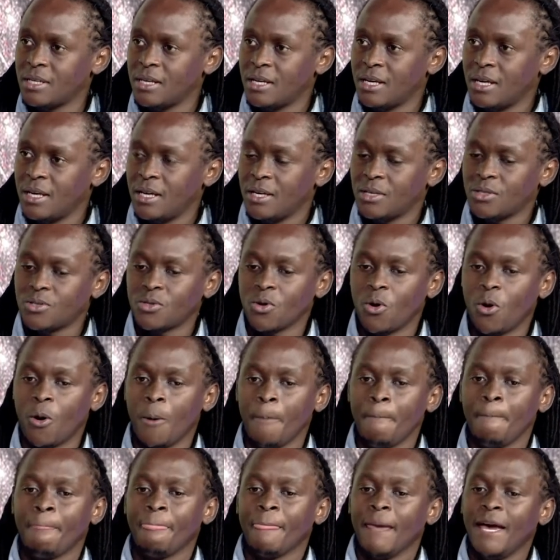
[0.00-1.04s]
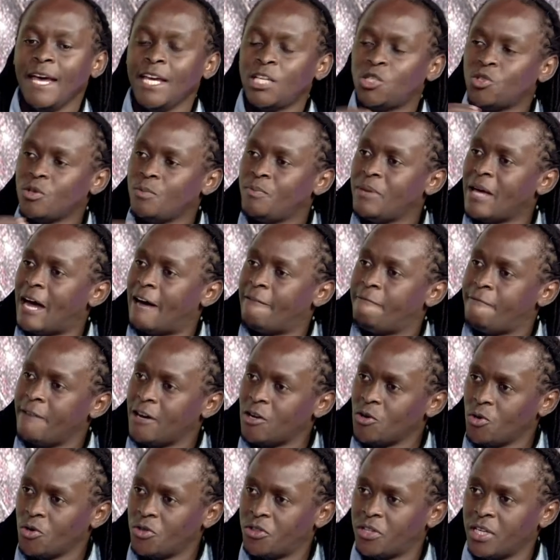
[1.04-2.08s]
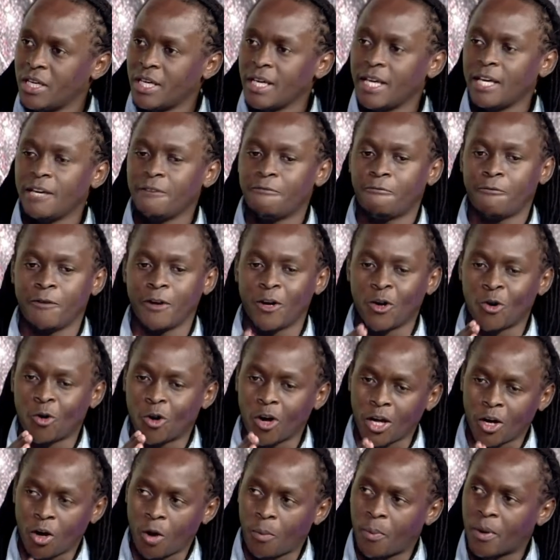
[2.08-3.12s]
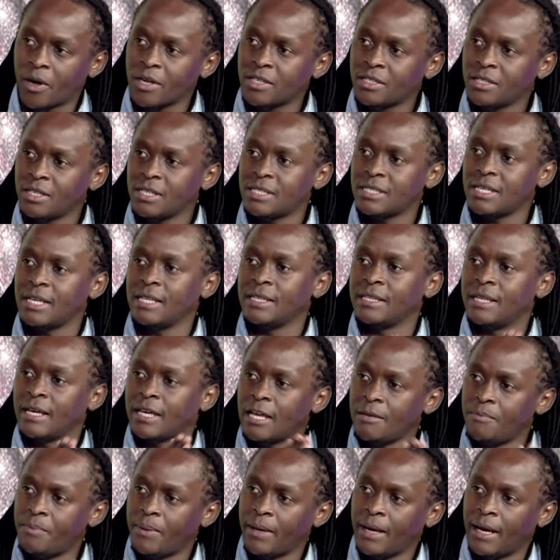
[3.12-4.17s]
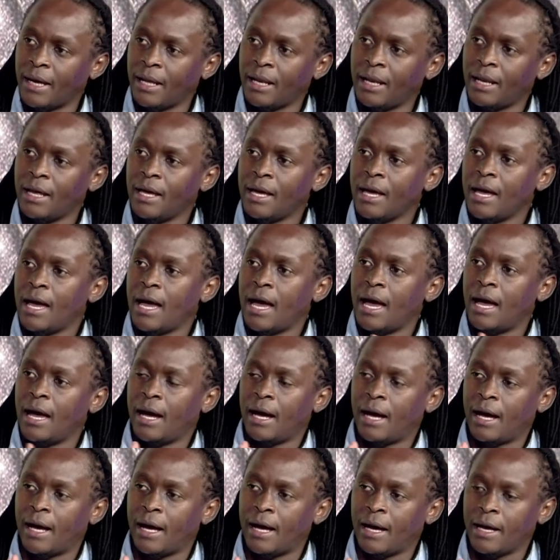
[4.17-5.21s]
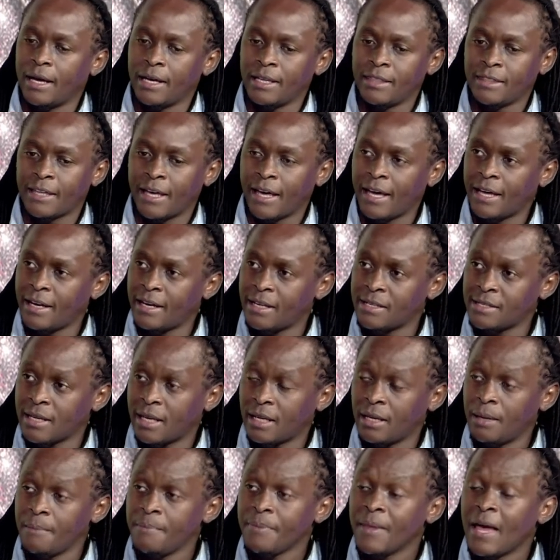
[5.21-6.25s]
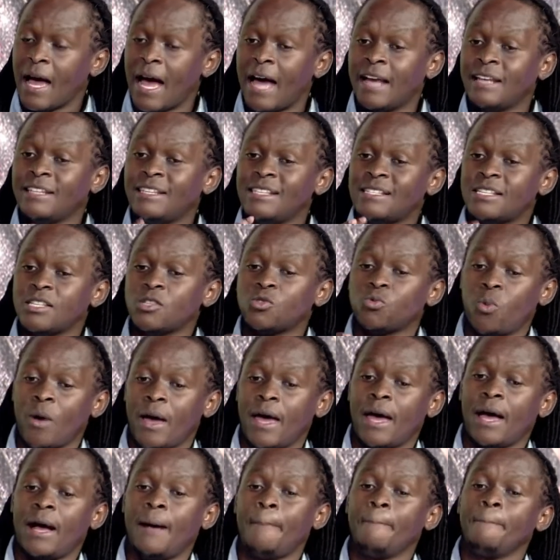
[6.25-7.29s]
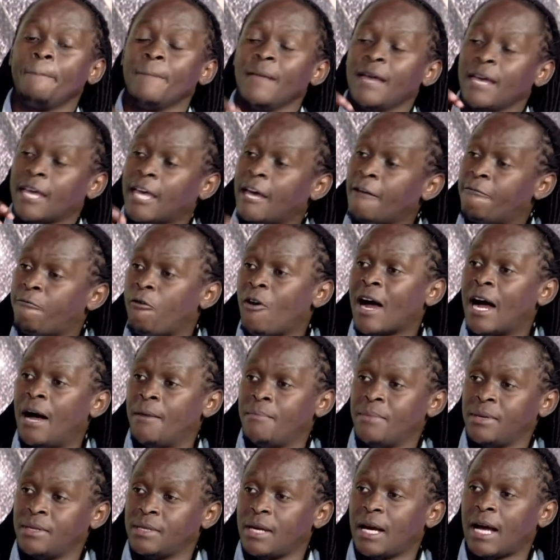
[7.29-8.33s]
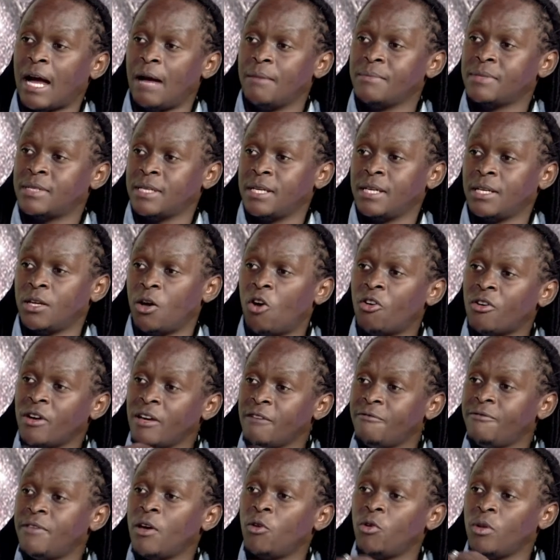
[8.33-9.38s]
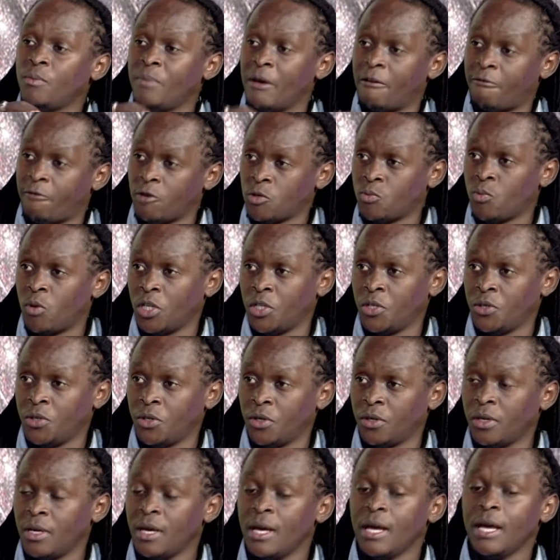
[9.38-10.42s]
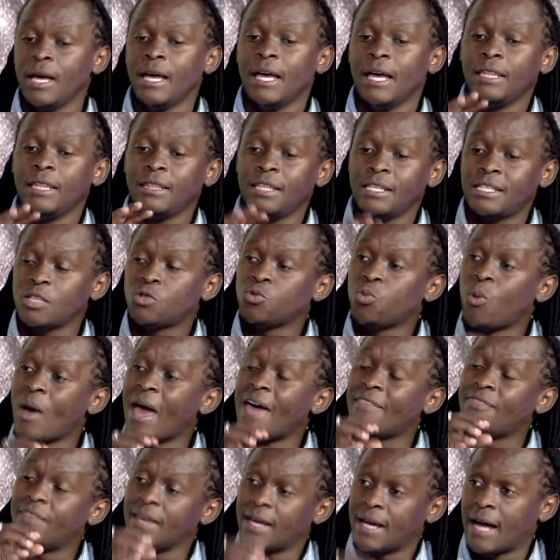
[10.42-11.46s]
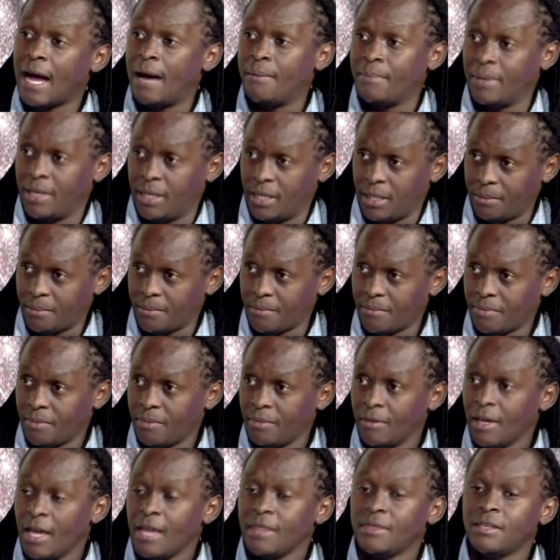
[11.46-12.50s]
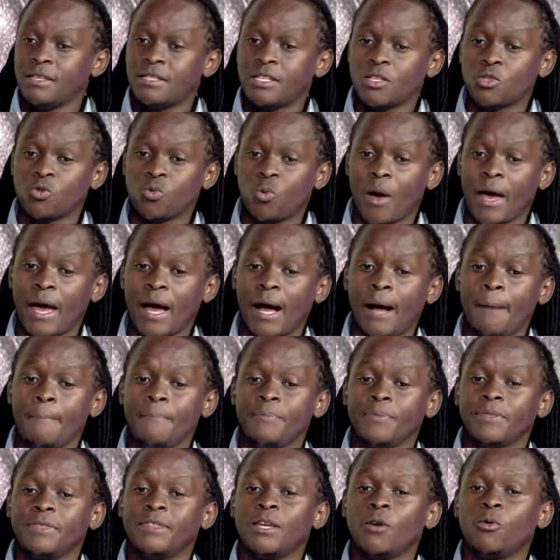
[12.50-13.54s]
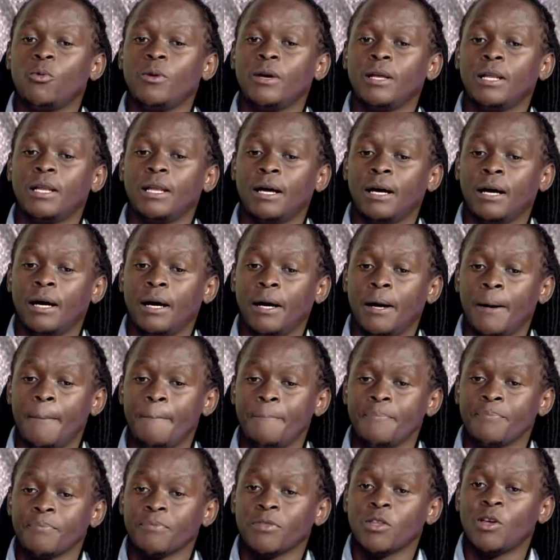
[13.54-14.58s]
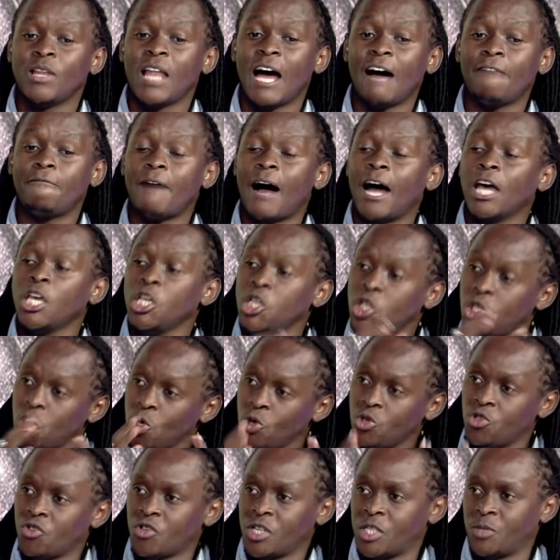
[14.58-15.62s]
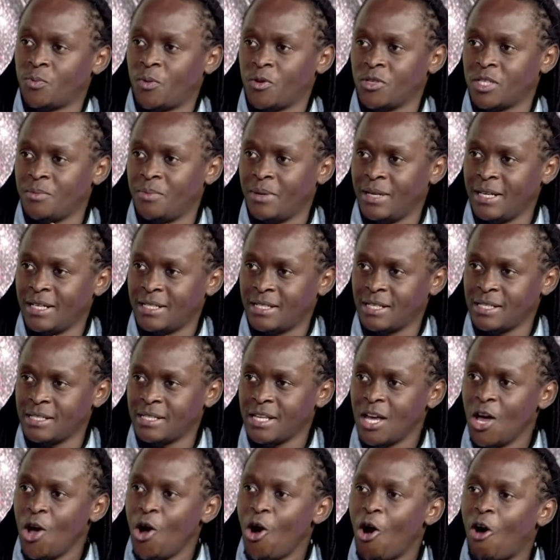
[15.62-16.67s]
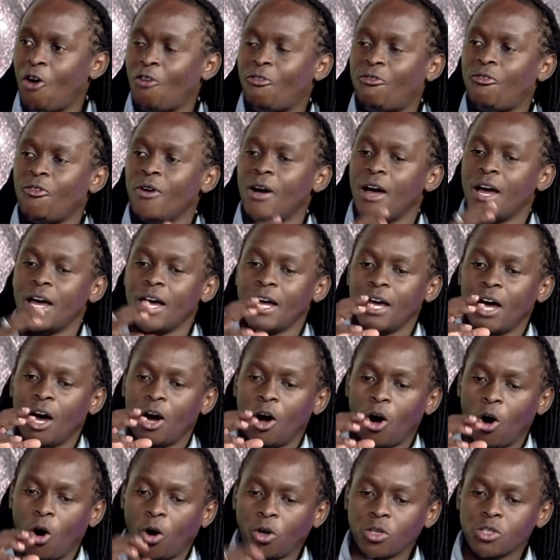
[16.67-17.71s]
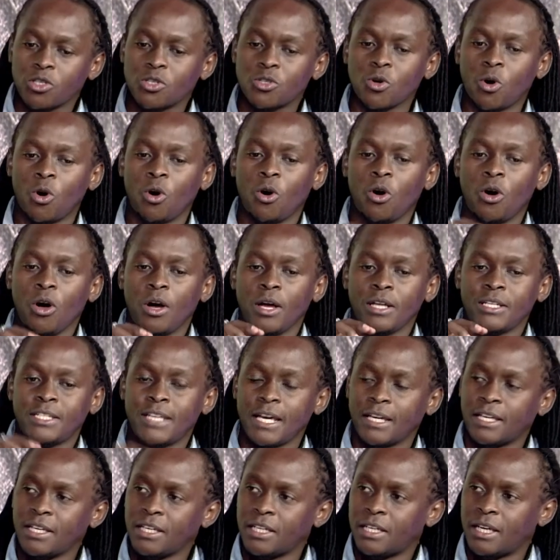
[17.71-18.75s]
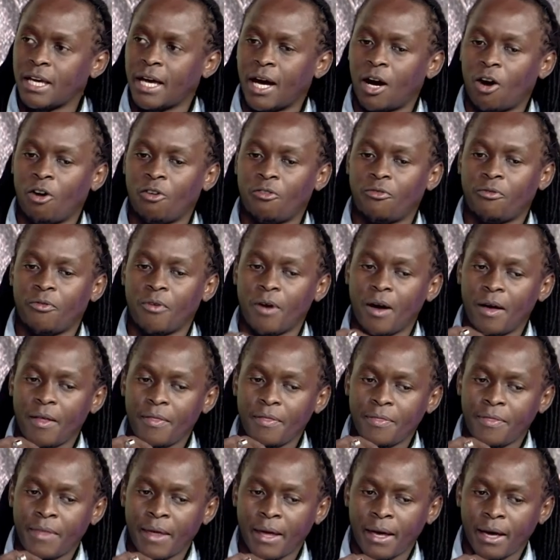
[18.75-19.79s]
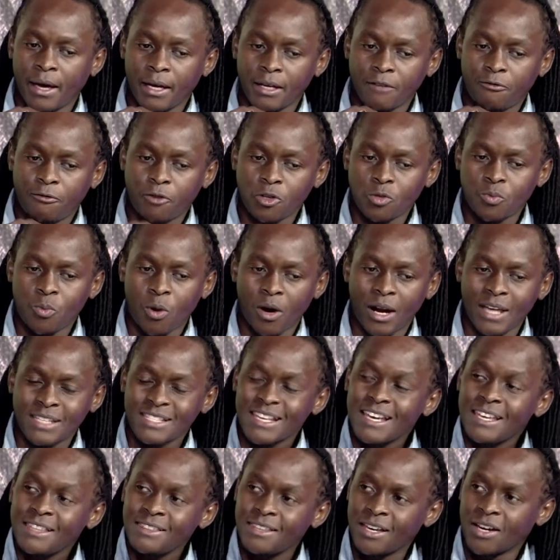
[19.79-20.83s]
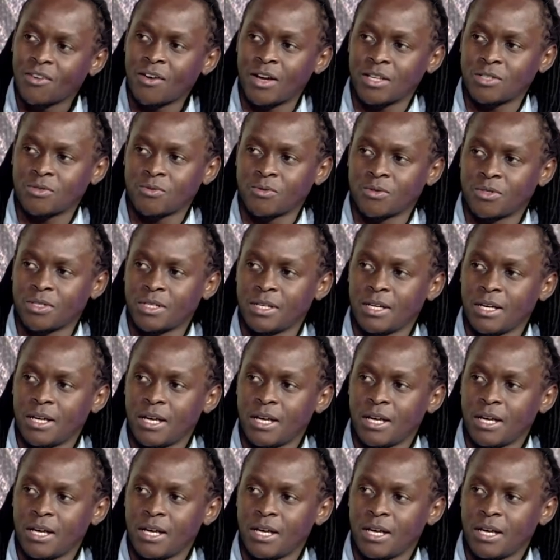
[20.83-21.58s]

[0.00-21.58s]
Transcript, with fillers: Yes. So it will be a very good thing if we incorporate this in the K P L, uh, in the N S L, mm-hmm. and this is where K four come in, comes in, or yeah. if there will be a football union, this is where they come in. Yeah. This is where they will um, they'll have a huge responsibilities of also taking care of the footballers in the grassroots.